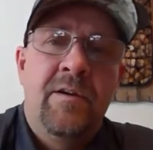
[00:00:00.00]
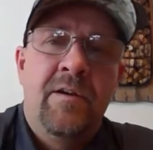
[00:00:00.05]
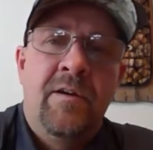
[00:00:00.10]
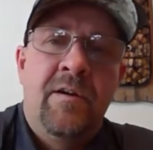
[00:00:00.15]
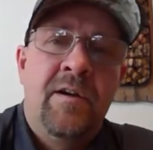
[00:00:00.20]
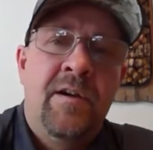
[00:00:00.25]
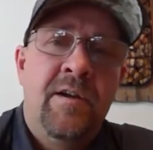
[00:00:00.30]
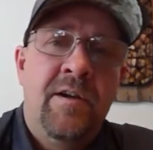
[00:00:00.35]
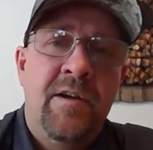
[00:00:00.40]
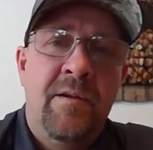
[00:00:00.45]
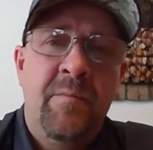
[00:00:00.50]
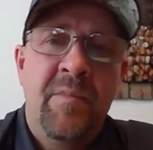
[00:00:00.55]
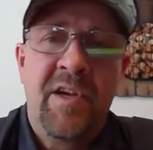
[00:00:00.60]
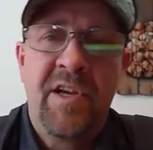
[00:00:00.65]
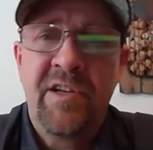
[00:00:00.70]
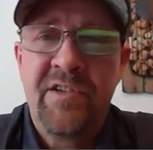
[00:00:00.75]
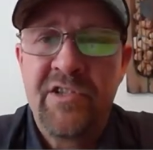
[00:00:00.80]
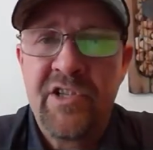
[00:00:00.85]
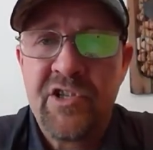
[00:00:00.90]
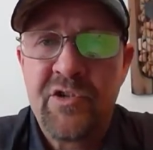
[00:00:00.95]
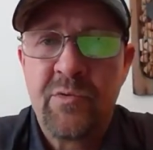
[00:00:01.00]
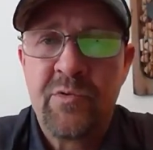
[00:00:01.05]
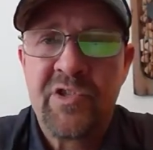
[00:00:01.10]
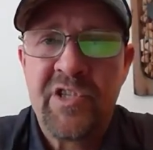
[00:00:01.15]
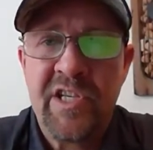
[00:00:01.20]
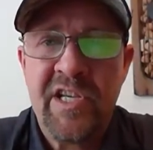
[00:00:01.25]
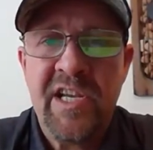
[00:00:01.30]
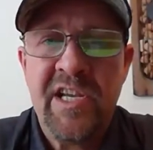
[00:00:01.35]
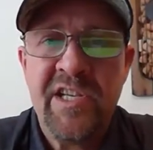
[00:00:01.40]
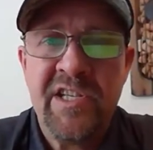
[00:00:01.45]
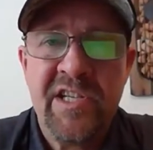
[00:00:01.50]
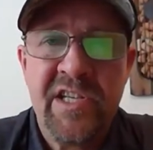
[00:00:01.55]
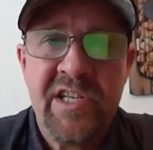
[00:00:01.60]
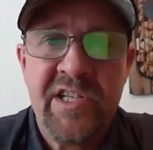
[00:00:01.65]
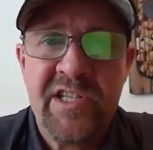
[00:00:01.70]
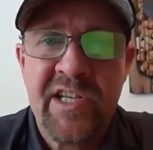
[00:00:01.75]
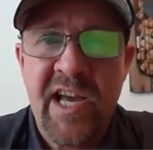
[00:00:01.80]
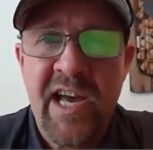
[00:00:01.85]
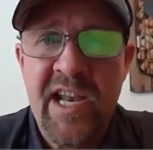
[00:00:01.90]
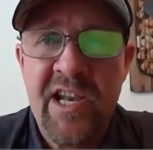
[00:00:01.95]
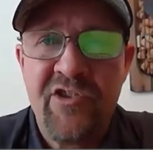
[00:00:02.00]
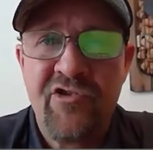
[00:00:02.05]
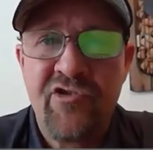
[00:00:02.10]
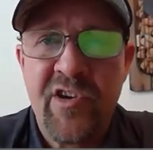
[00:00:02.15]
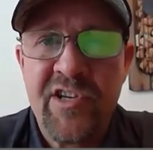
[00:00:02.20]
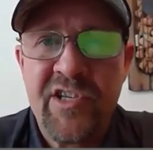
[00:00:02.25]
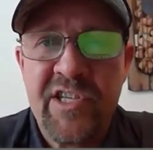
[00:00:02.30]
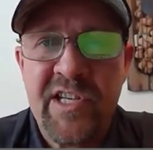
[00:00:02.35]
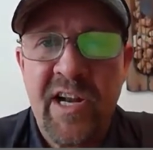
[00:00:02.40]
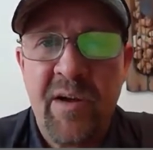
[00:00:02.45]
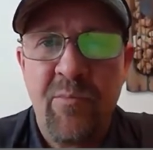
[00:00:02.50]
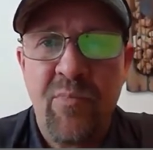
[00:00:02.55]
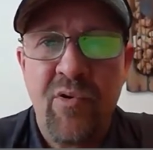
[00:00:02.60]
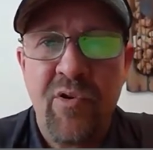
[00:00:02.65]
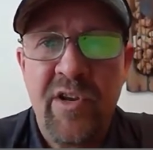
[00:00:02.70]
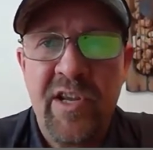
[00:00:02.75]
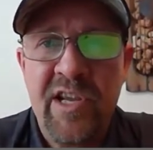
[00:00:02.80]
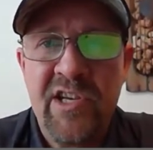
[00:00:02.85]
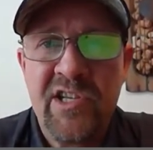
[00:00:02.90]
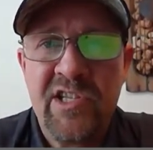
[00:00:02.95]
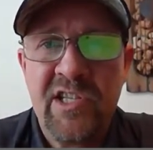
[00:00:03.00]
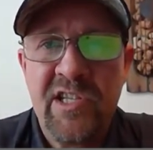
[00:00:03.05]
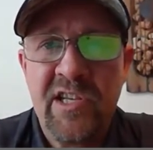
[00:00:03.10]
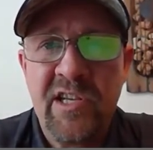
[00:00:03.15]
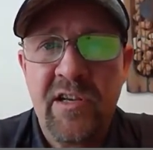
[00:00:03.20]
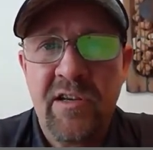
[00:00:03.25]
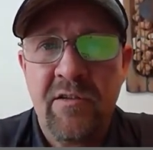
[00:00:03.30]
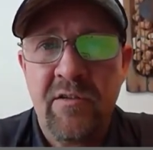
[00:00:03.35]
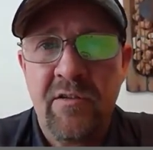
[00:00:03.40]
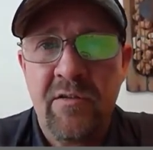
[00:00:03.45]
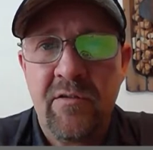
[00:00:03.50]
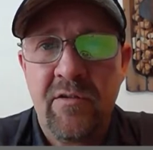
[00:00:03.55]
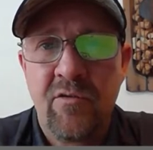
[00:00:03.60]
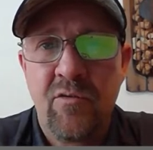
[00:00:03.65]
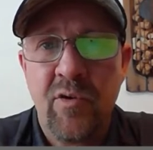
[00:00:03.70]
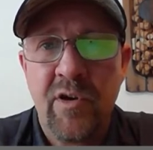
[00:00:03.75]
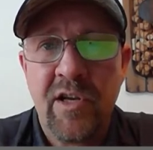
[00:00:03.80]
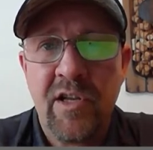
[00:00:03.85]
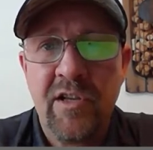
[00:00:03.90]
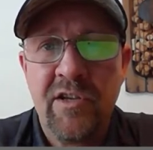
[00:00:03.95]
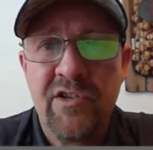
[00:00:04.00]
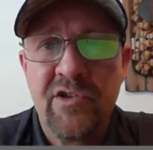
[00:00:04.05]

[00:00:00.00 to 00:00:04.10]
All right, and because this was an easy design, it traced it out pretty quickly.